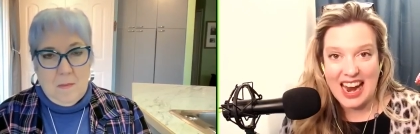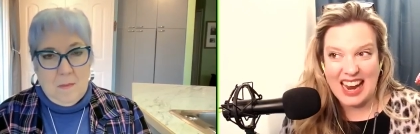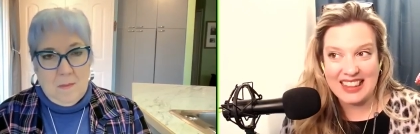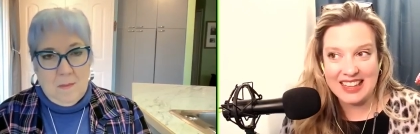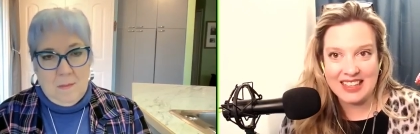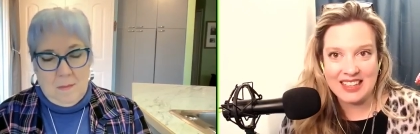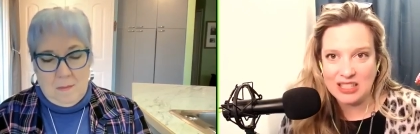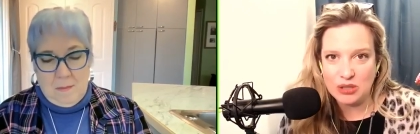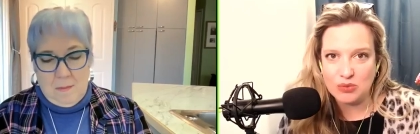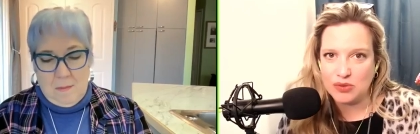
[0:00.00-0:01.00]
Speaker 1: and then
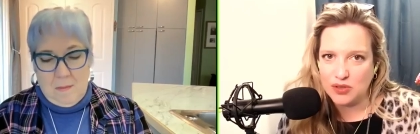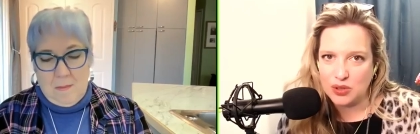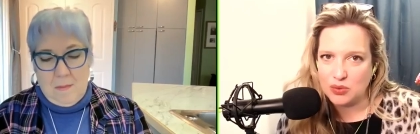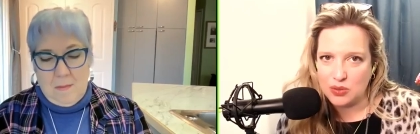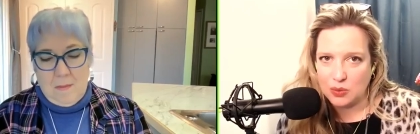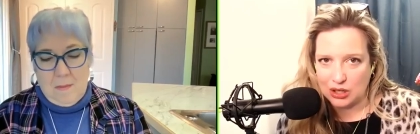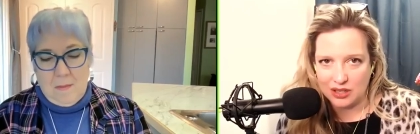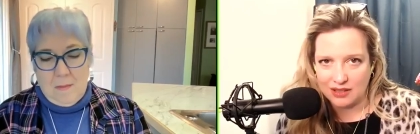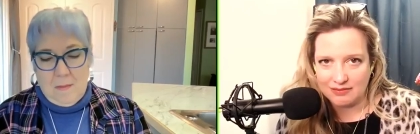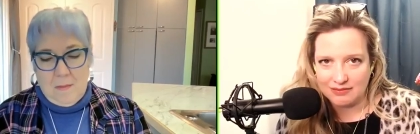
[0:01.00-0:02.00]
that you review its
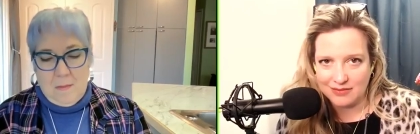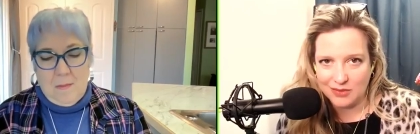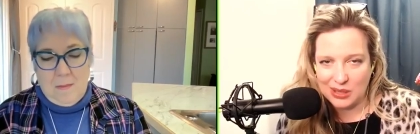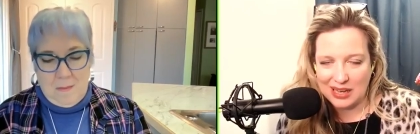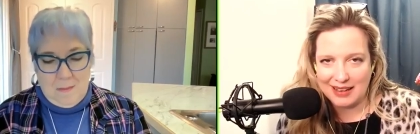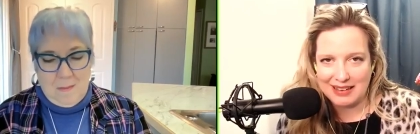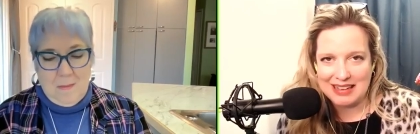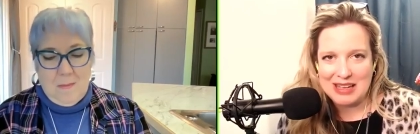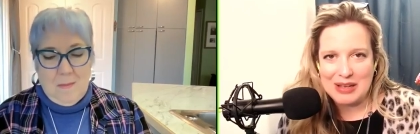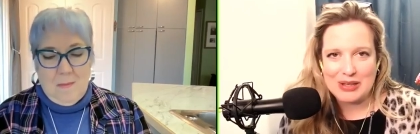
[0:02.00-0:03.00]
work. Okay.
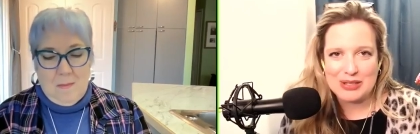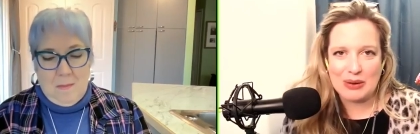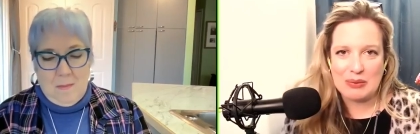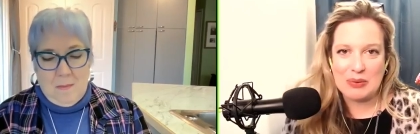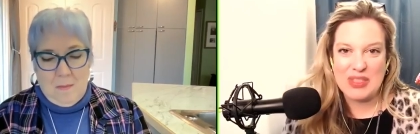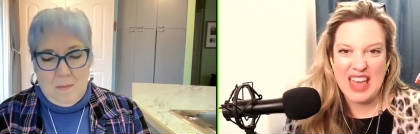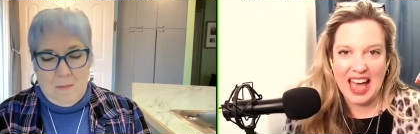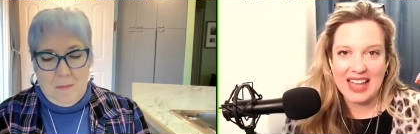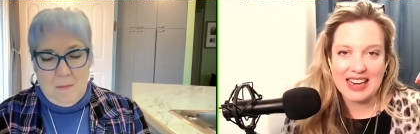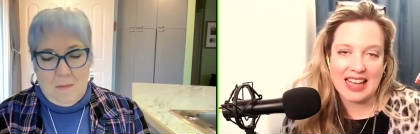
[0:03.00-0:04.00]
So
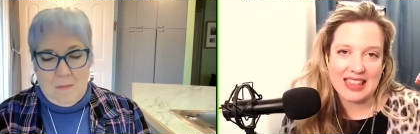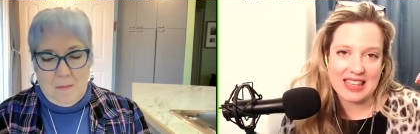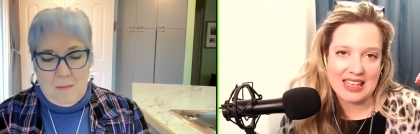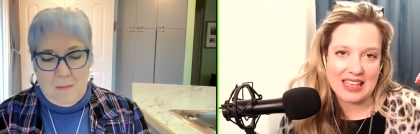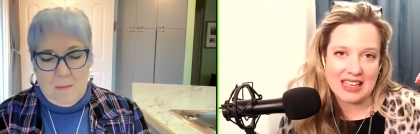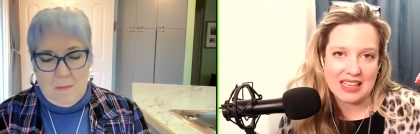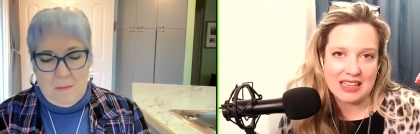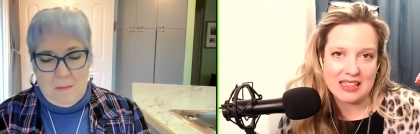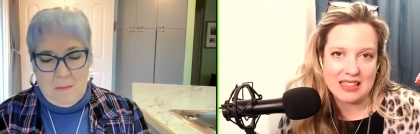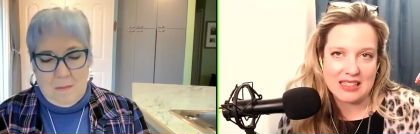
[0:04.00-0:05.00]
that I think
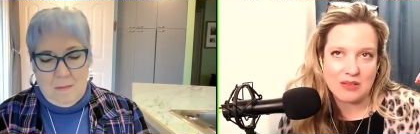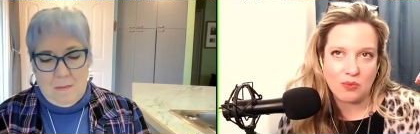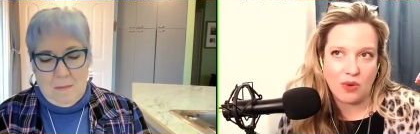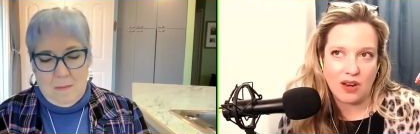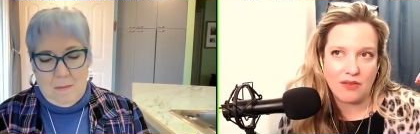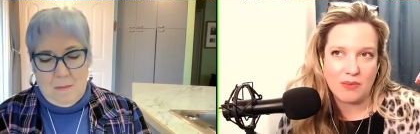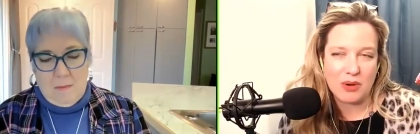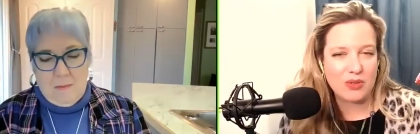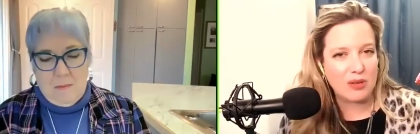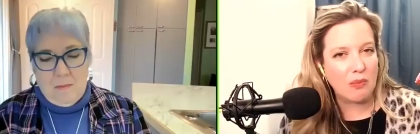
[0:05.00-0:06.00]
is one of the
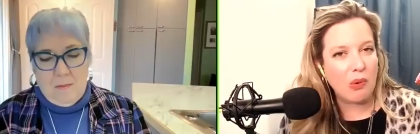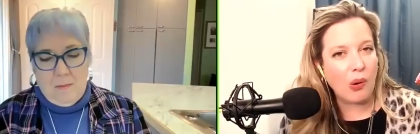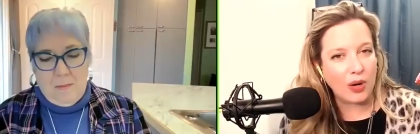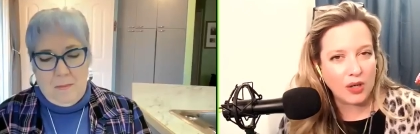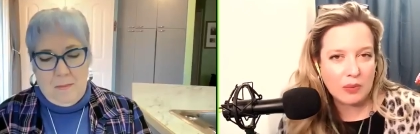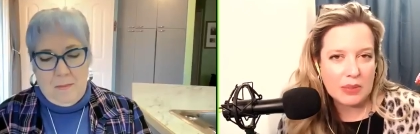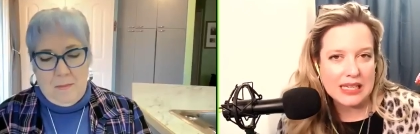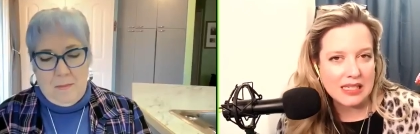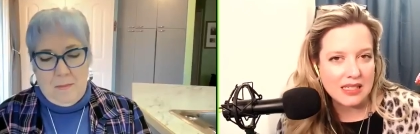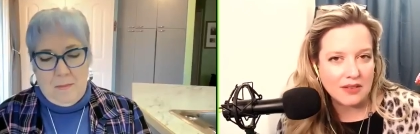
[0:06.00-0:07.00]
most important
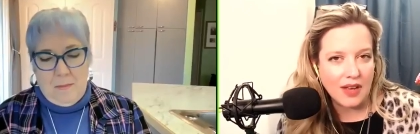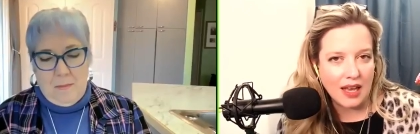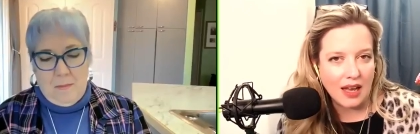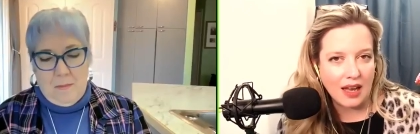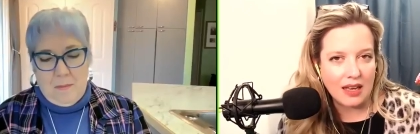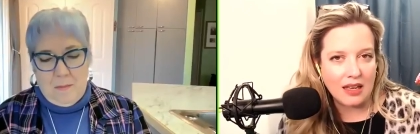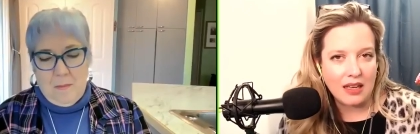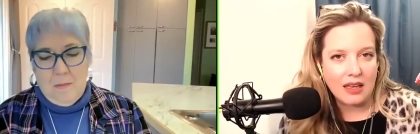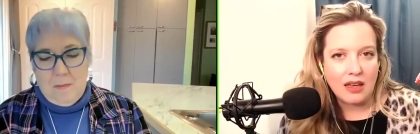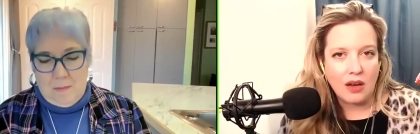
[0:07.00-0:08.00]
pieces of A I
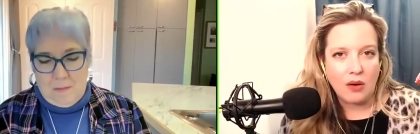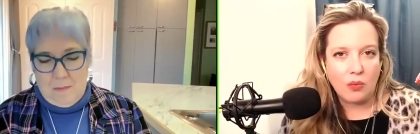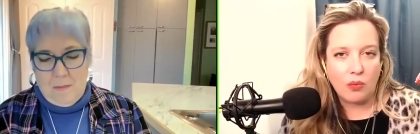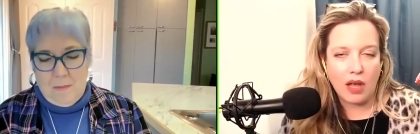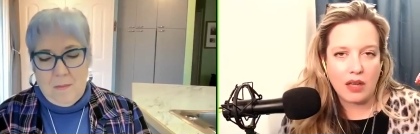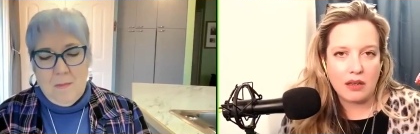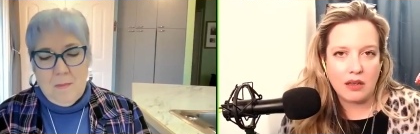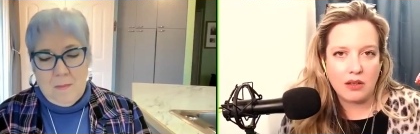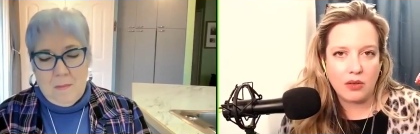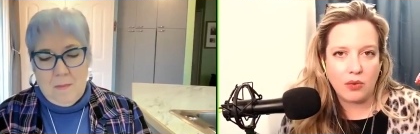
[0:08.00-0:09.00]

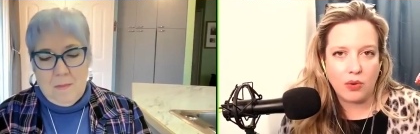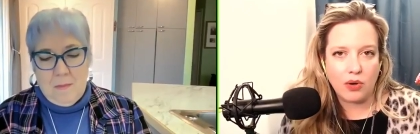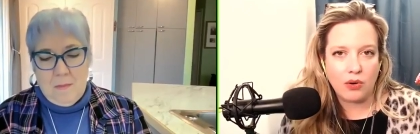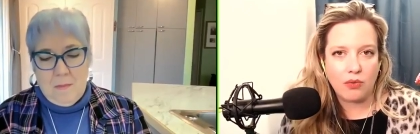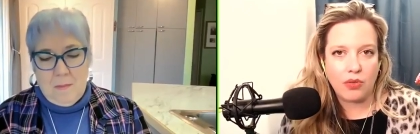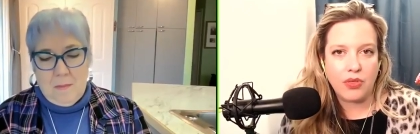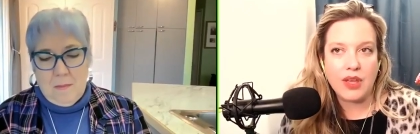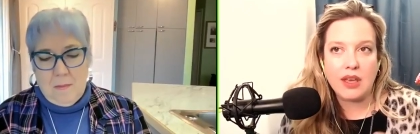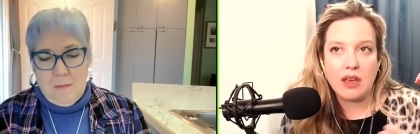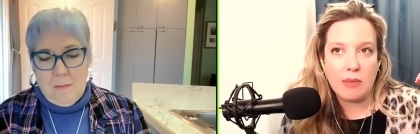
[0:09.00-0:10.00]
when you're
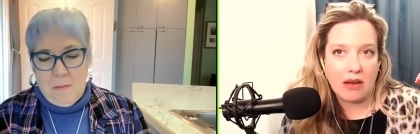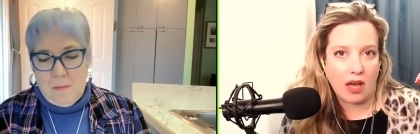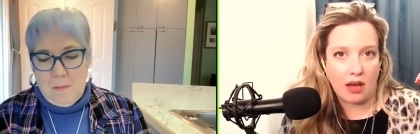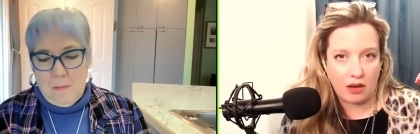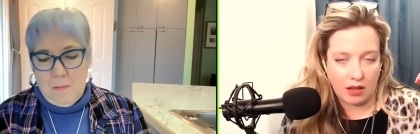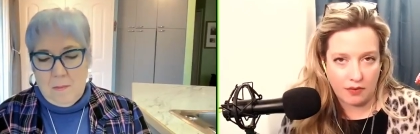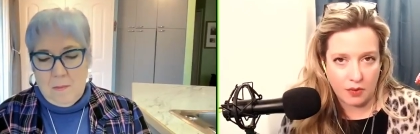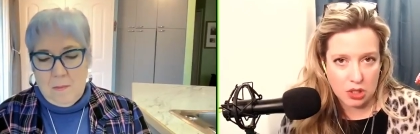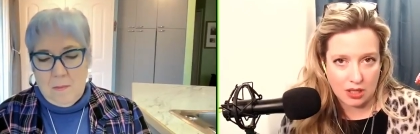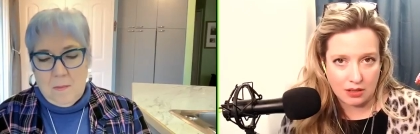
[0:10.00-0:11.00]
thinking about how to
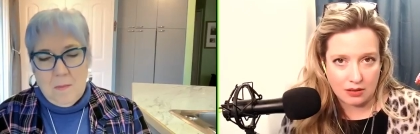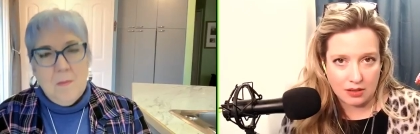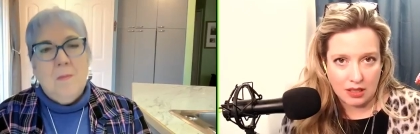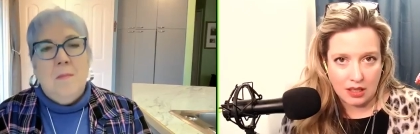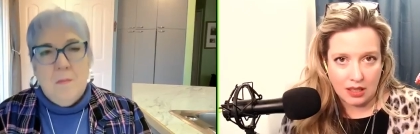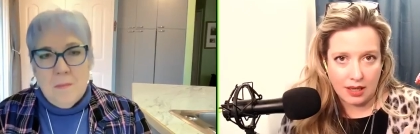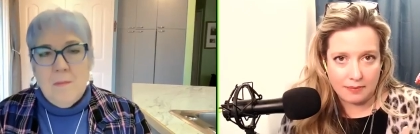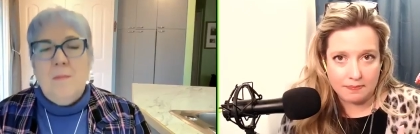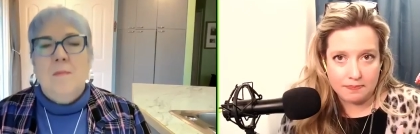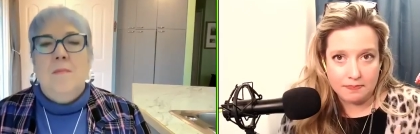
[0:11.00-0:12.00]
leverage it. Um,